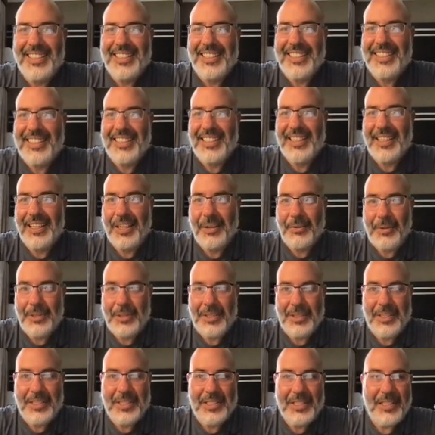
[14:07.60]
it like we
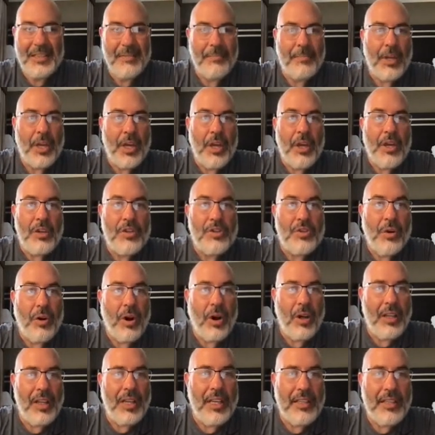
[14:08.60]
just did. So
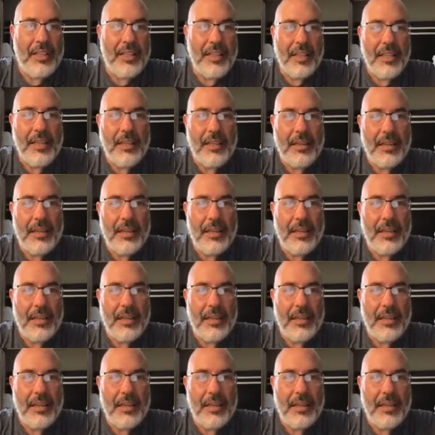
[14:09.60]
all I did